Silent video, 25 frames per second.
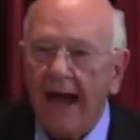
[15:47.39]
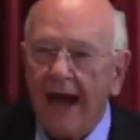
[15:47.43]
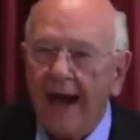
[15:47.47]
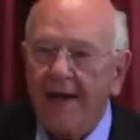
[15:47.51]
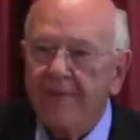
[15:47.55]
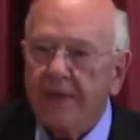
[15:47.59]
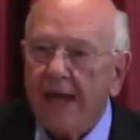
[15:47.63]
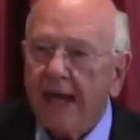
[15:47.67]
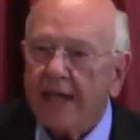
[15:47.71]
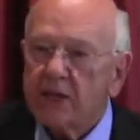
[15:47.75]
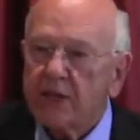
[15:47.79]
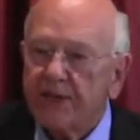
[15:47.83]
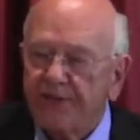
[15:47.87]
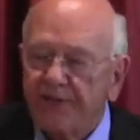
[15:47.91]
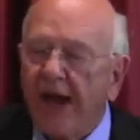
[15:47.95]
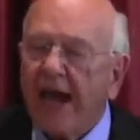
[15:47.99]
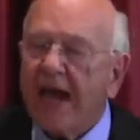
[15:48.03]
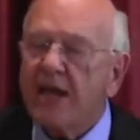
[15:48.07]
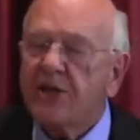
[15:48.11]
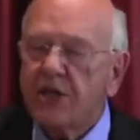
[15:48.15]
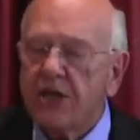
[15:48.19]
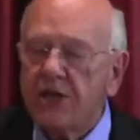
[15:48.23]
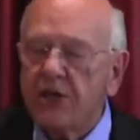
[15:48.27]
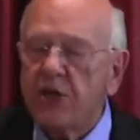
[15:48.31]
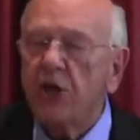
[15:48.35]
uh, that's
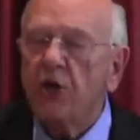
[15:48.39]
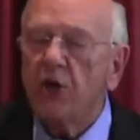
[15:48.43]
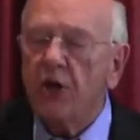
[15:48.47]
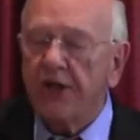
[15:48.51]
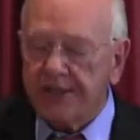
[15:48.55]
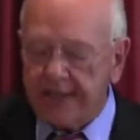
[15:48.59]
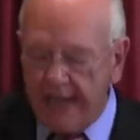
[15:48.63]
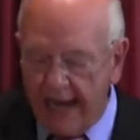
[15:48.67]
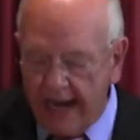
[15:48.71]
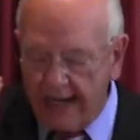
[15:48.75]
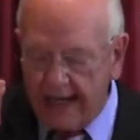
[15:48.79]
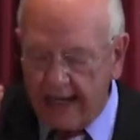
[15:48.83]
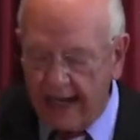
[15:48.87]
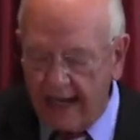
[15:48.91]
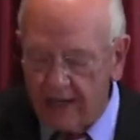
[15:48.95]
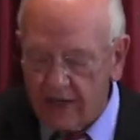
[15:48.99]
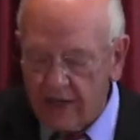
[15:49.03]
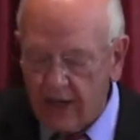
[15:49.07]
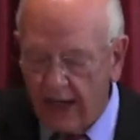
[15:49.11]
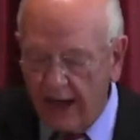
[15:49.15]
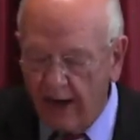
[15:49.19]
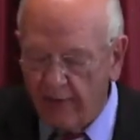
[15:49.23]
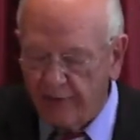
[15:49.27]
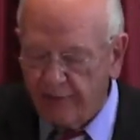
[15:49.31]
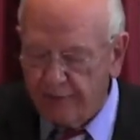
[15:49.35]
facing you to take
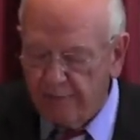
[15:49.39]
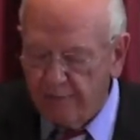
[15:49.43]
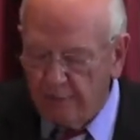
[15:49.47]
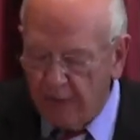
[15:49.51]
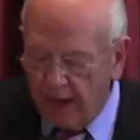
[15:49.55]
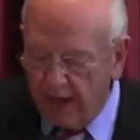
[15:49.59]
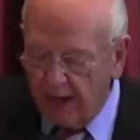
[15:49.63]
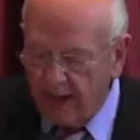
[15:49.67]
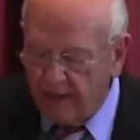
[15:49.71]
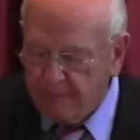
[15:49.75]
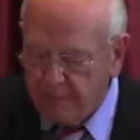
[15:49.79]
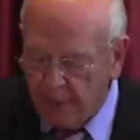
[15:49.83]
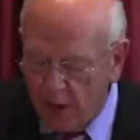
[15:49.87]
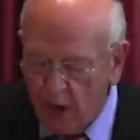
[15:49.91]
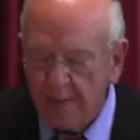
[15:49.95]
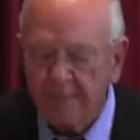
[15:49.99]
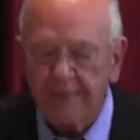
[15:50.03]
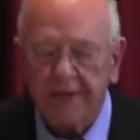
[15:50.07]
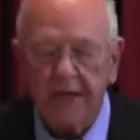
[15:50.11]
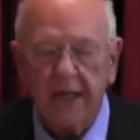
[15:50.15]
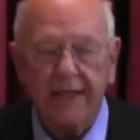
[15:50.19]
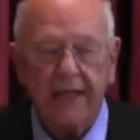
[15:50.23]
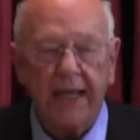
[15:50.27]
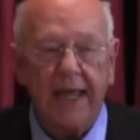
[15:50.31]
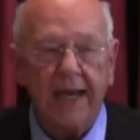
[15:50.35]
a, a, a,
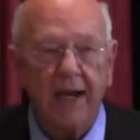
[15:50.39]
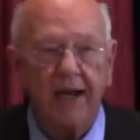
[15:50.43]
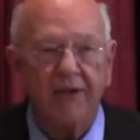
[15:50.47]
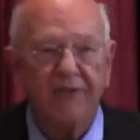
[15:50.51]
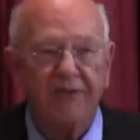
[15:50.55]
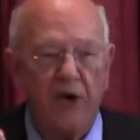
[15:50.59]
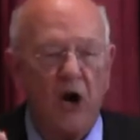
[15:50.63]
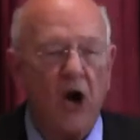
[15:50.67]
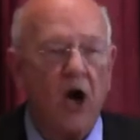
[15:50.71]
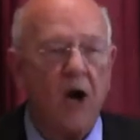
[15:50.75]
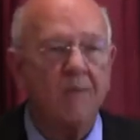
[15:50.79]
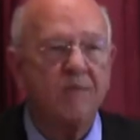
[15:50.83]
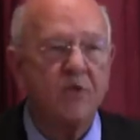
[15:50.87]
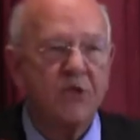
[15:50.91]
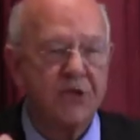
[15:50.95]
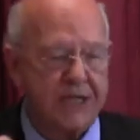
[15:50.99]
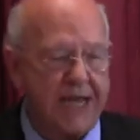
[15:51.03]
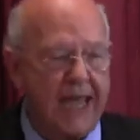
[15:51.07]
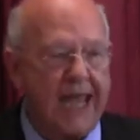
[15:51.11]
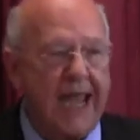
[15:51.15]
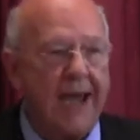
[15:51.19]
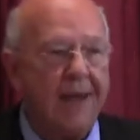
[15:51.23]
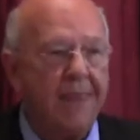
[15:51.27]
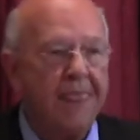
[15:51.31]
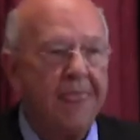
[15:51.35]
permanent and a firm
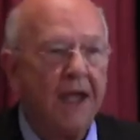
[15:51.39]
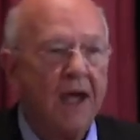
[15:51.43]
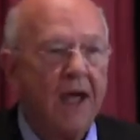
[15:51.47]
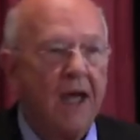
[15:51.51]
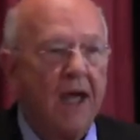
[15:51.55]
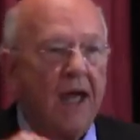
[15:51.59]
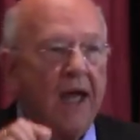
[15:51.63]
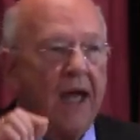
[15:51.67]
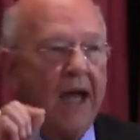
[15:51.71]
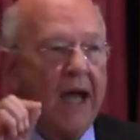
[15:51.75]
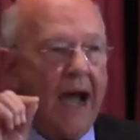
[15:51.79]
stand